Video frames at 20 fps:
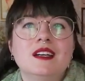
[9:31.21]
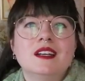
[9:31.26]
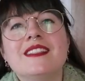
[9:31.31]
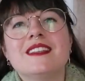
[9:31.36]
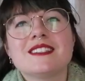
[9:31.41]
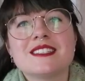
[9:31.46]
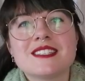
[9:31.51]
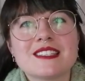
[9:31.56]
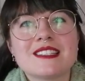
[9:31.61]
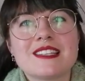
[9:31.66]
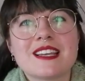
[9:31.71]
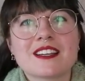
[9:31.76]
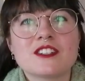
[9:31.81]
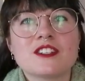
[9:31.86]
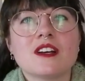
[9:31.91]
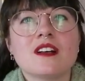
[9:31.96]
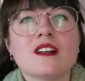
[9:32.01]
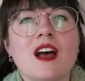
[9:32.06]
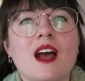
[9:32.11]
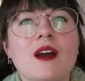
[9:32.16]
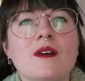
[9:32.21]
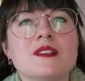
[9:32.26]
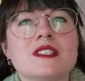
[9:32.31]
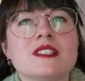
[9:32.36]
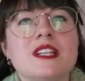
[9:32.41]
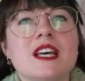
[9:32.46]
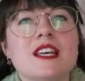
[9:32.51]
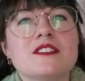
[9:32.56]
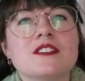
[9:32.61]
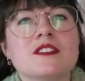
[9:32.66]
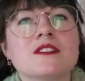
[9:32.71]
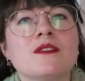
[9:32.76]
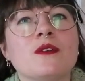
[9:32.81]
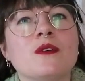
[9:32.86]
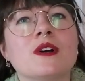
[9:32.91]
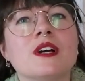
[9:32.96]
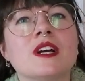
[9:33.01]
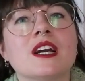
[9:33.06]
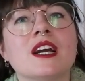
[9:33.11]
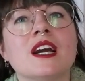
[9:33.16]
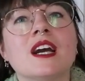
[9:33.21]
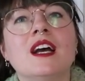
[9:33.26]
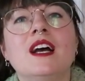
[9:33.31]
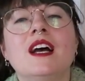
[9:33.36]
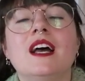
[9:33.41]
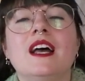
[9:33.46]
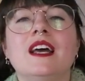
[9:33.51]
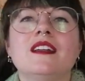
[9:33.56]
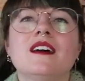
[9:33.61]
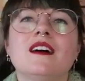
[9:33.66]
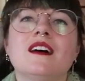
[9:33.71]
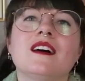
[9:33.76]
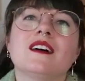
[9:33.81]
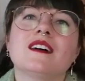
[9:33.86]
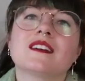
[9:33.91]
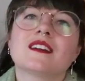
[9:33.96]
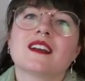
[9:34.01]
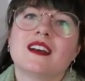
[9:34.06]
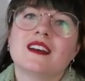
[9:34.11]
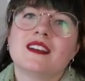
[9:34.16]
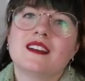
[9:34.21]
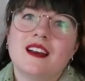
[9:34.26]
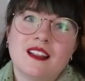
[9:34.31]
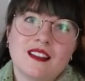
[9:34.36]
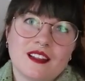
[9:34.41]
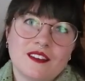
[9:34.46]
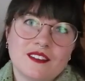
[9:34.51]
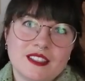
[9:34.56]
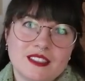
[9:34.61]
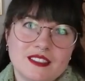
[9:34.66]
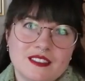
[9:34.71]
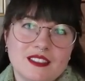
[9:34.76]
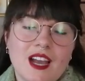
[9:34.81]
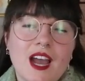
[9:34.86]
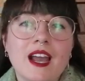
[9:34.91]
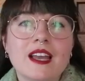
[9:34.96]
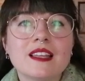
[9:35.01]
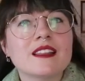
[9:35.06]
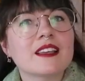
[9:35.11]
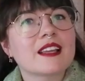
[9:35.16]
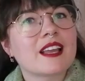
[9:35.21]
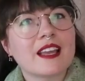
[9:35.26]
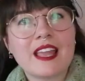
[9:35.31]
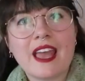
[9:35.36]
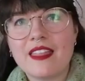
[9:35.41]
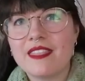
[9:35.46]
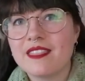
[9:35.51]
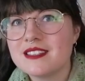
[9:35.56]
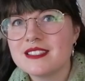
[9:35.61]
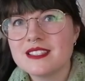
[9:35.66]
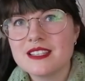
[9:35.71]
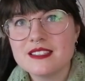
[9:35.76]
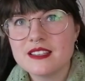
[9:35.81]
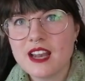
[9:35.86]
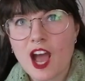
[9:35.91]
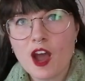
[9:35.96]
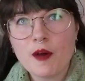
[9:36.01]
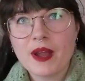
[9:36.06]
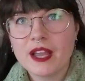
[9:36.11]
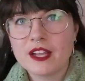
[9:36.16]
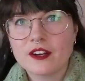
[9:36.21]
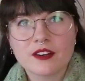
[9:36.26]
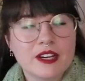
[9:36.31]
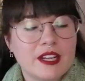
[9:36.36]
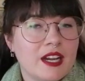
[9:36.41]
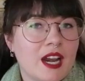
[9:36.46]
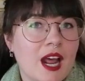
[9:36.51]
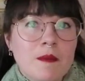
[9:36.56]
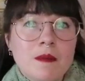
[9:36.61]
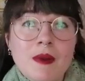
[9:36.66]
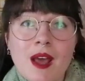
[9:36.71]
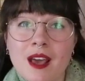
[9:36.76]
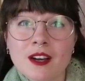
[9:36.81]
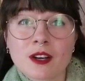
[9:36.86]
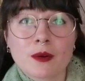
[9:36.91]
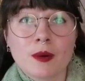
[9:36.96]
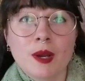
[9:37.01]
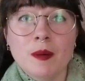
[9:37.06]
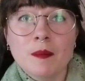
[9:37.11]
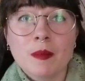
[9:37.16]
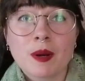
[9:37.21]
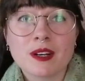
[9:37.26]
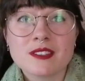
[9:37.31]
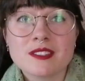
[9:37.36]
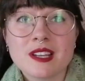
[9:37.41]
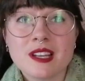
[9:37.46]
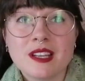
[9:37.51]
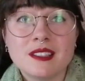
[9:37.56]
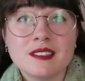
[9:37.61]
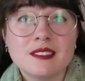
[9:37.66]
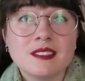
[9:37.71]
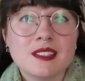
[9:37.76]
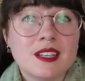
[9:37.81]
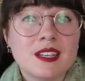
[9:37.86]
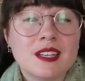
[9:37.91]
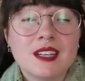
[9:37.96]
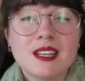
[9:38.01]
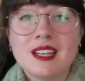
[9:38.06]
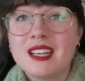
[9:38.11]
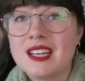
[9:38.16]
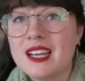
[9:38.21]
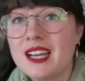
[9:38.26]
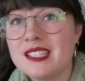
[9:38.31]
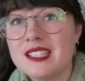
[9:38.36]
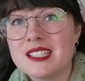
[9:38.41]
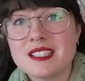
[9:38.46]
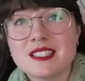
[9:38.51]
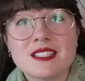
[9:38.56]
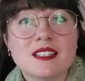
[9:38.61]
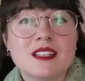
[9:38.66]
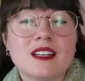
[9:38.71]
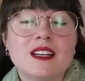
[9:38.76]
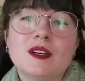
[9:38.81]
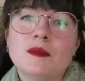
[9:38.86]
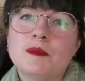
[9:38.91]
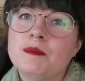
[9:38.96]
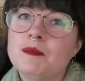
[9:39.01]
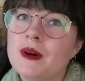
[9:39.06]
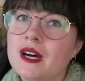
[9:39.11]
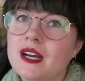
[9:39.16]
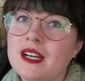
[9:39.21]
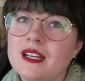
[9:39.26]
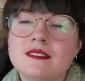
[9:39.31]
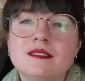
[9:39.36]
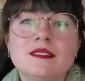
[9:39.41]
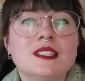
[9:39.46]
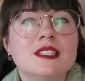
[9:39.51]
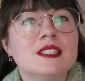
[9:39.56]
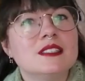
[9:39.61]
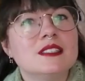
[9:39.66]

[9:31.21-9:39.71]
This is the second shawl I was a tester for, and oh, I love it. I like, again, this is not my green. I'm not a green person. I just, but